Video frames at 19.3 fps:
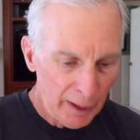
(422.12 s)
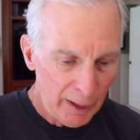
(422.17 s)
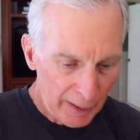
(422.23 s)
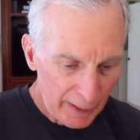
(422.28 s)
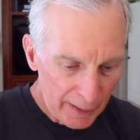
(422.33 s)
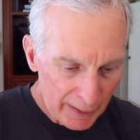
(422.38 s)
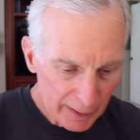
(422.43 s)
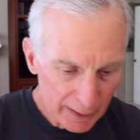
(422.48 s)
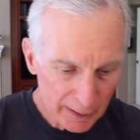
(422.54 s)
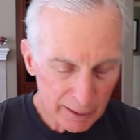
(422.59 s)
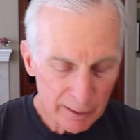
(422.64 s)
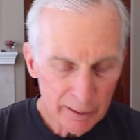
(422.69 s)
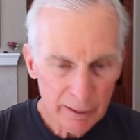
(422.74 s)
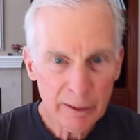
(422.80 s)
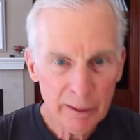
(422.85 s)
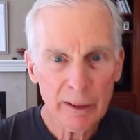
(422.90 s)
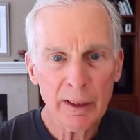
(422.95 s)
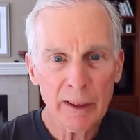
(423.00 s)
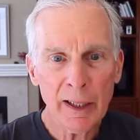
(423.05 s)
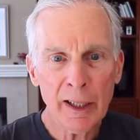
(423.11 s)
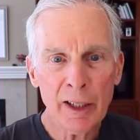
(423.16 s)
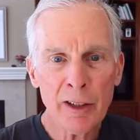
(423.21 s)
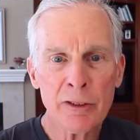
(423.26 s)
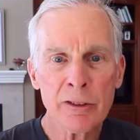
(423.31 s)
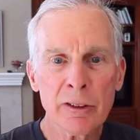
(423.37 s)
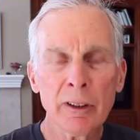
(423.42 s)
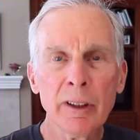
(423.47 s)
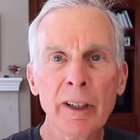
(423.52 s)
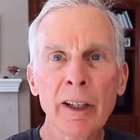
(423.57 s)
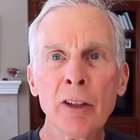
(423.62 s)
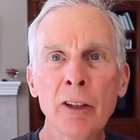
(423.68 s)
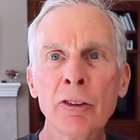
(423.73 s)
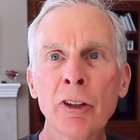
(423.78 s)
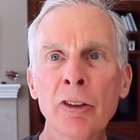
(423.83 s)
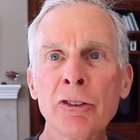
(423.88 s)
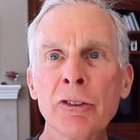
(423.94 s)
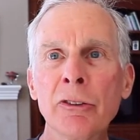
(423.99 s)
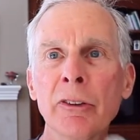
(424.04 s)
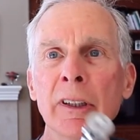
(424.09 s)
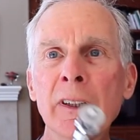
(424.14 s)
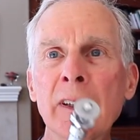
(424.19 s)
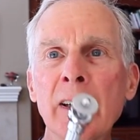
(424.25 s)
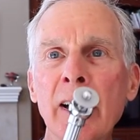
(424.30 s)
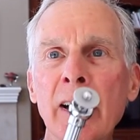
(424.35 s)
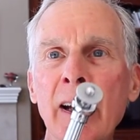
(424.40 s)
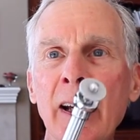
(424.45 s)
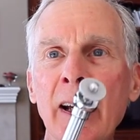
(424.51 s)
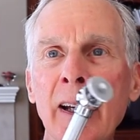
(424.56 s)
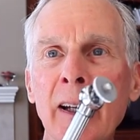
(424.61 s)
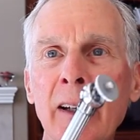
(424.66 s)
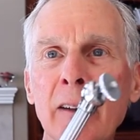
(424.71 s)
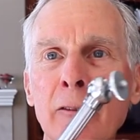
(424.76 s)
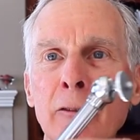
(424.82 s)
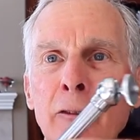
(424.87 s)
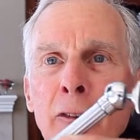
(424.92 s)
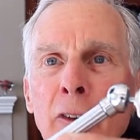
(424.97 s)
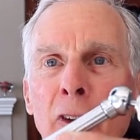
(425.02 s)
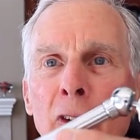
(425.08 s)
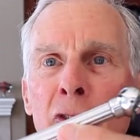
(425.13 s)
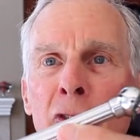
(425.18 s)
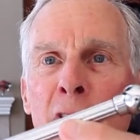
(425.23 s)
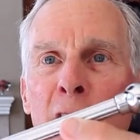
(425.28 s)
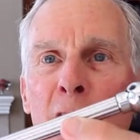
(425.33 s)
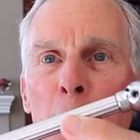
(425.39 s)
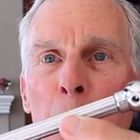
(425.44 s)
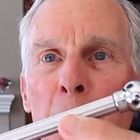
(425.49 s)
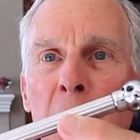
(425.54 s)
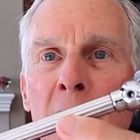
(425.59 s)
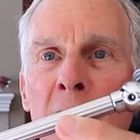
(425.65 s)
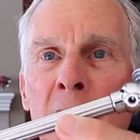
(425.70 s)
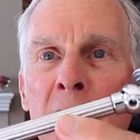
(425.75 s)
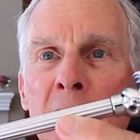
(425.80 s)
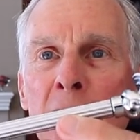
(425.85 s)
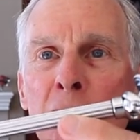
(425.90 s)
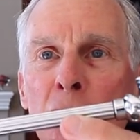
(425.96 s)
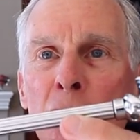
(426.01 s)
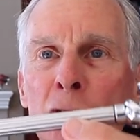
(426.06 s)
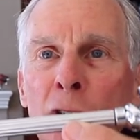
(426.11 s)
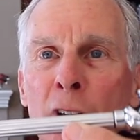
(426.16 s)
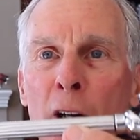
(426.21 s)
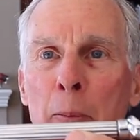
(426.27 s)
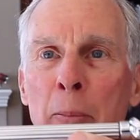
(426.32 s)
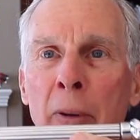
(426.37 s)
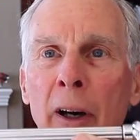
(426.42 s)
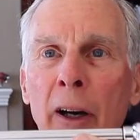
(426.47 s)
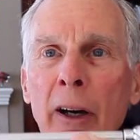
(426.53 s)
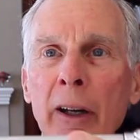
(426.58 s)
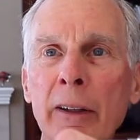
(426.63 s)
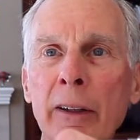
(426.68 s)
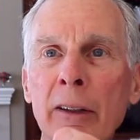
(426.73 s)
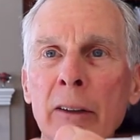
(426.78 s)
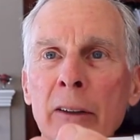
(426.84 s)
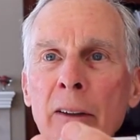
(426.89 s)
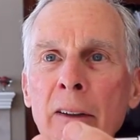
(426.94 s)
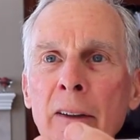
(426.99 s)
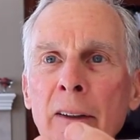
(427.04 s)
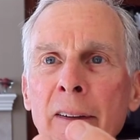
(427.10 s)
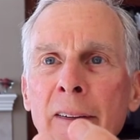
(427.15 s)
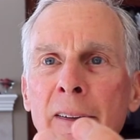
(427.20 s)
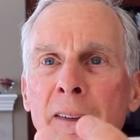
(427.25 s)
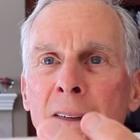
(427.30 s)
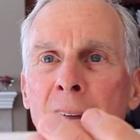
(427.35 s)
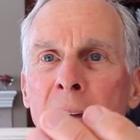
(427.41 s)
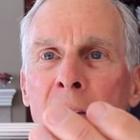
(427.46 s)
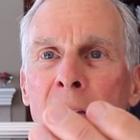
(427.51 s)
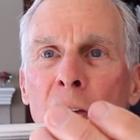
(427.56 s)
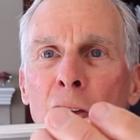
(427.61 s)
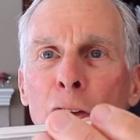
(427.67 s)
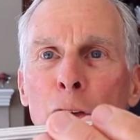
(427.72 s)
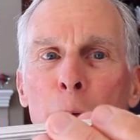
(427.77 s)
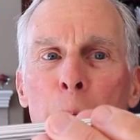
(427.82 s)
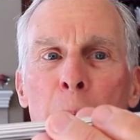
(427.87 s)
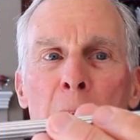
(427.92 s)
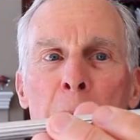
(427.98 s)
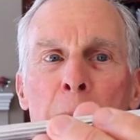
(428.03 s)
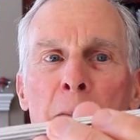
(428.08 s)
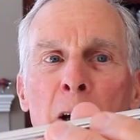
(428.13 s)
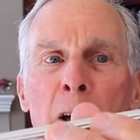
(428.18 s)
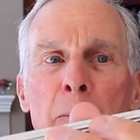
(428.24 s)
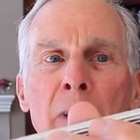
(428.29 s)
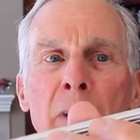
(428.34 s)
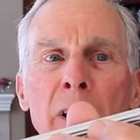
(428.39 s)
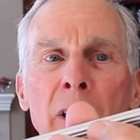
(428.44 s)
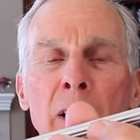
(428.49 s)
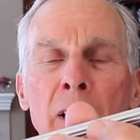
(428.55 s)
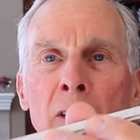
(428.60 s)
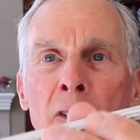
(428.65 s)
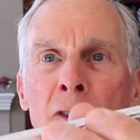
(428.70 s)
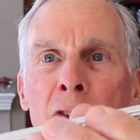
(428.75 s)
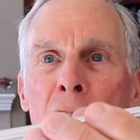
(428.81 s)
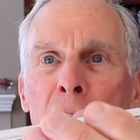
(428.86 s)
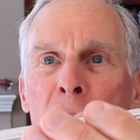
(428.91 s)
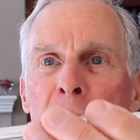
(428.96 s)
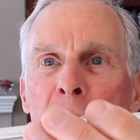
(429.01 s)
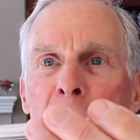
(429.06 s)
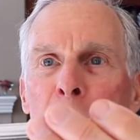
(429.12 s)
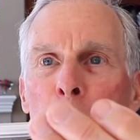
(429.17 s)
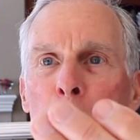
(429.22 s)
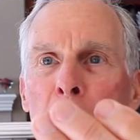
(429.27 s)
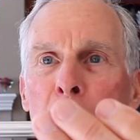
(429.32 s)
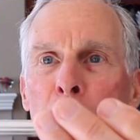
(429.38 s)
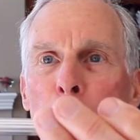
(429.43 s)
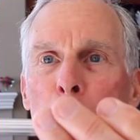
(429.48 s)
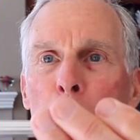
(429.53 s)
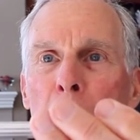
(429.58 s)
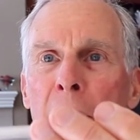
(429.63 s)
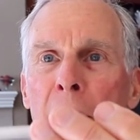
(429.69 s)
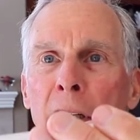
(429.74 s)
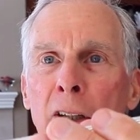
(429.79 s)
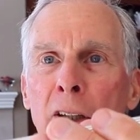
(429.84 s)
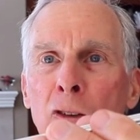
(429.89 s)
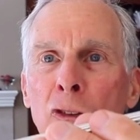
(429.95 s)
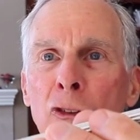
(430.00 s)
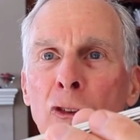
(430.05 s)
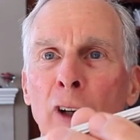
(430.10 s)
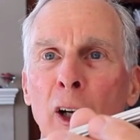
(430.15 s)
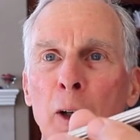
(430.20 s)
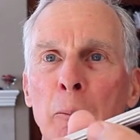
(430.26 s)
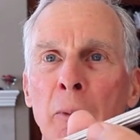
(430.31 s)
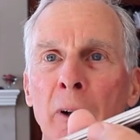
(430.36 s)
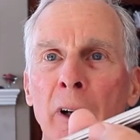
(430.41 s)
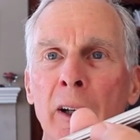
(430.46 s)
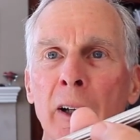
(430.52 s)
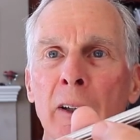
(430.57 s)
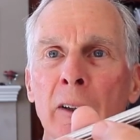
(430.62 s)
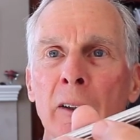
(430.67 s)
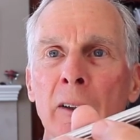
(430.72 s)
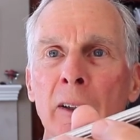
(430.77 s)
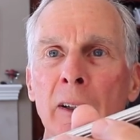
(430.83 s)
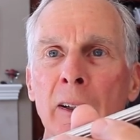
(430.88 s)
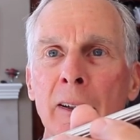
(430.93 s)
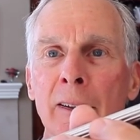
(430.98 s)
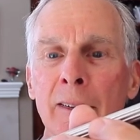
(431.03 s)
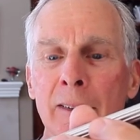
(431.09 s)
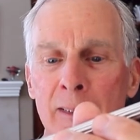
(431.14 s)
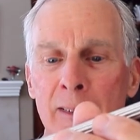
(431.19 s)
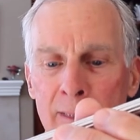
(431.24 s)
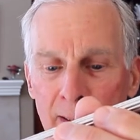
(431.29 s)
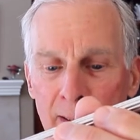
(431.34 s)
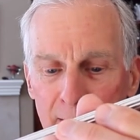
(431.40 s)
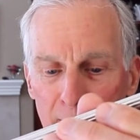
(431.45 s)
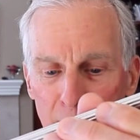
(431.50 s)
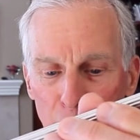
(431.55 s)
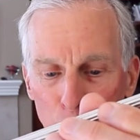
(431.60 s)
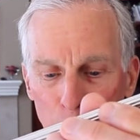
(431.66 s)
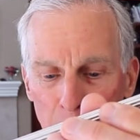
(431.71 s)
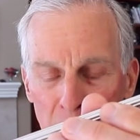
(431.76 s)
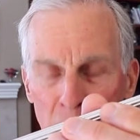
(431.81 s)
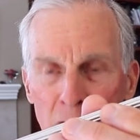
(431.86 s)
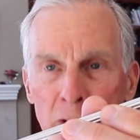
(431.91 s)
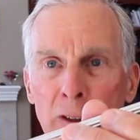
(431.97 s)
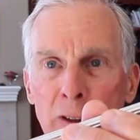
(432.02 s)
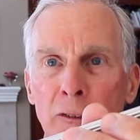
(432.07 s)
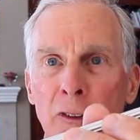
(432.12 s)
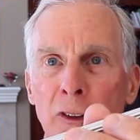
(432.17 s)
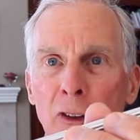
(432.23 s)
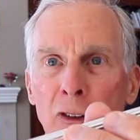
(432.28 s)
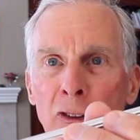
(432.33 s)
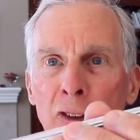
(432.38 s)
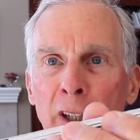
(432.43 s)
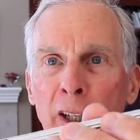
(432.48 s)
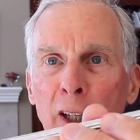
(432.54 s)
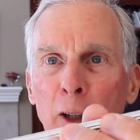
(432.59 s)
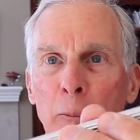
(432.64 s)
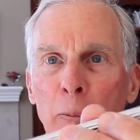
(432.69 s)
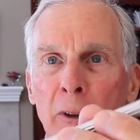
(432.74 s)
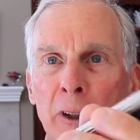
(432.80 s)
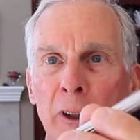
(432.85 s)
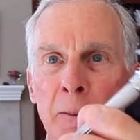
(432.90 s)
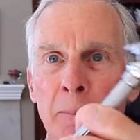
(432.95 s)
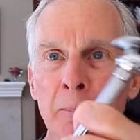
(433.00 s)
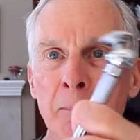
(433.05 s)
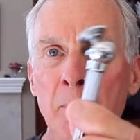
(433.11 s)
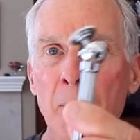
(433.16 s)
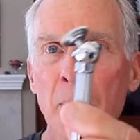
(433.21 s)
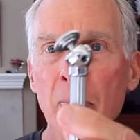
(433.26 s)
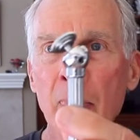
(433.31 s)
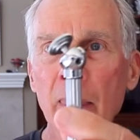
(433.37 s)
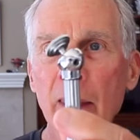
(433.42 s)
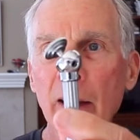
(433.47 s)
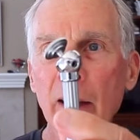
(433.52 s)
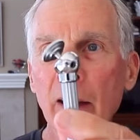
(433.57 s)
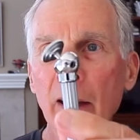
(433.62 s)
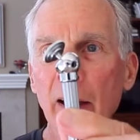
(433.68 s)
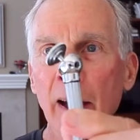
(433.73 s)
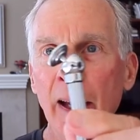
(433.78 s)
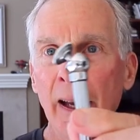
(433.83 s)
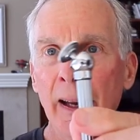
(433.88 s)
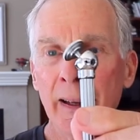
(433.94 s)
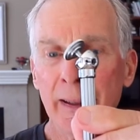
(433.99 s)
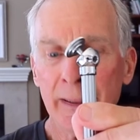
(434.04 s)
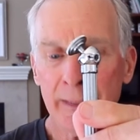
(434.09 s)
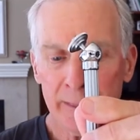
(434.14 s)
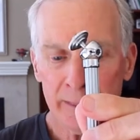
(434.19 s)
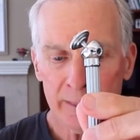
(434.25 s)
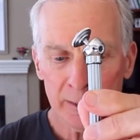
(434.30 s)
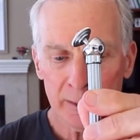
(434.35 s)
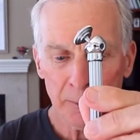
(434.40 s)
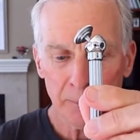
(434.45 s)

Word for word: and the last accessory that I have for this camera is a tripod. This is made by Minox. It's a special Minox tripod designed especially for this camera. And